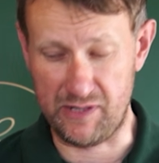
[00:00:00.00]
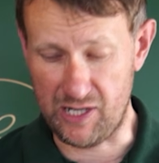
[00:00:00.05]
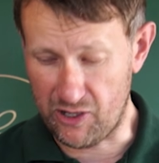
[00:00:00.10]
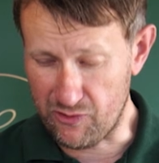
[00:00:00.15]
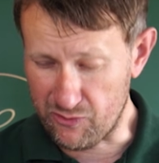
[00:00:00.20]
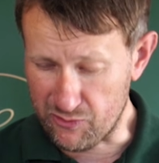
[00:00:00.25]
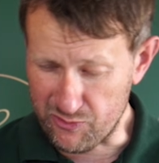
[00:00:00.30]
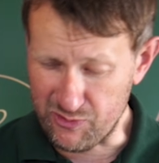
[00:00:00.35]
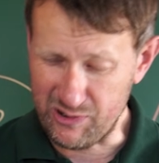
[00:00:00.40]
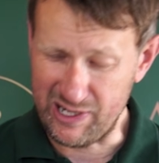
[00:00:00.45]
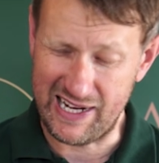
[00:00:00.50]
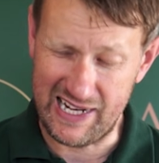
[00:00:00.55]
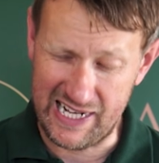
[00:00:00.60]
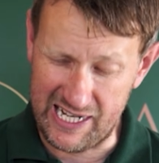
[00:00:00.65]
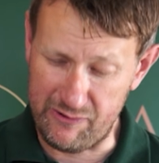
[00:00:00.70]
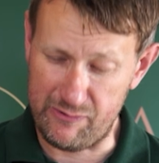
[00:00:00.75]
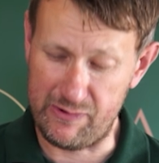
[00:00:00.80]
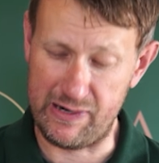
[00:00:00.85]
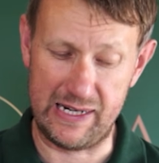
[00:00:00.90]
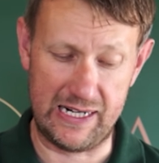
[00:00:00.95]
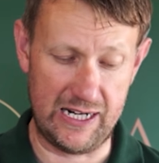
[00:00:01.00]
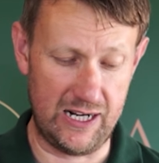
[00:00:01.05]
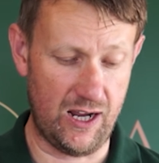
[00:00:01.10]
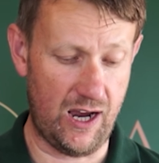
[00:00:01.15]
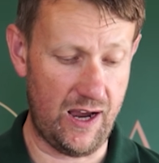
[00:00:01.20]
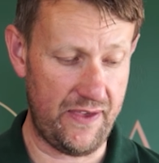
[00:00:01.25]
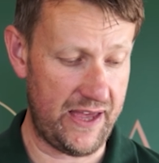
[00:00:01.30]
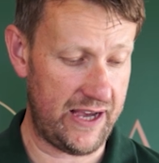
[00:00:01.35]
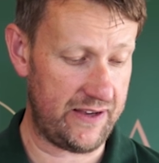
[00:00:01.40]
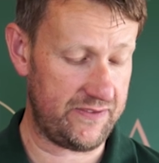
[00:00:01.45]
I really
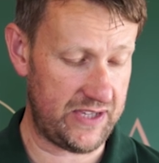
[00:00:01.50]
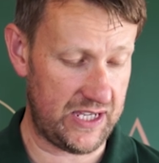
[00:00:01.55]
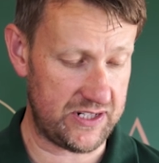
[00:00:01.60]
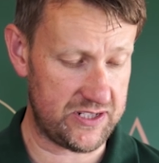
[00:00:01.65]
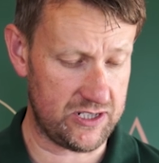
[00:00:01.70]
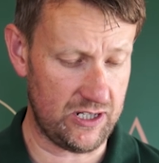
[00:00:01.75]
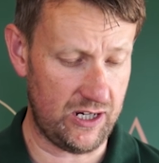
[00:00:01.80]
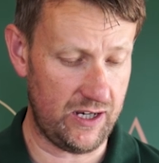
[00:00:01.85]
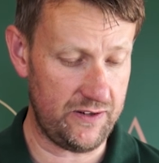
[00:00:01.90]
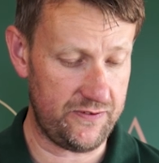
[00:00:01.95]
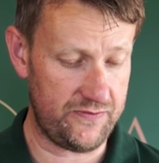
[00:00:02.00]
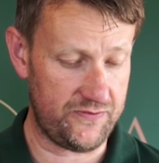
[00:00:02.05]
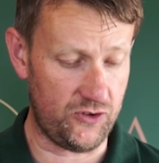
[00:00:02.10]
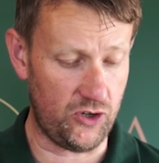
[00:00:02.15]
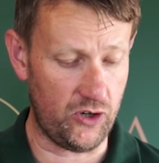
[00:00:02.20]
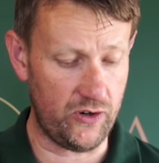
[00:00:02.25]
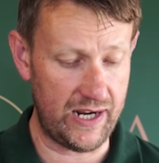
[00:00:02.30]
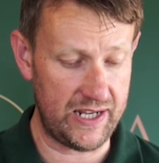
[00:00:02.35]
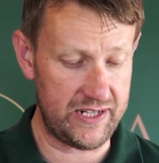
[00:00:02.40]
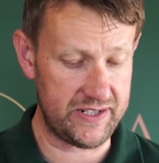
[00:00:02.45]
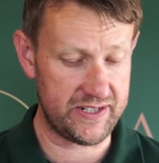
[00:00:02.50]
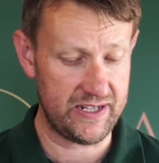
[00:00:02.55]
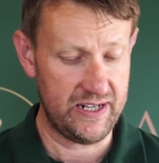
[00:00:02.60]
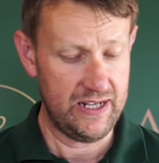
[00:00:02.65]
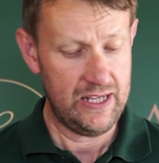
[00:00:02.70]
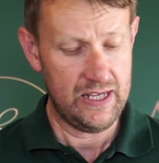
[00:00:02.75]
like that style of forend.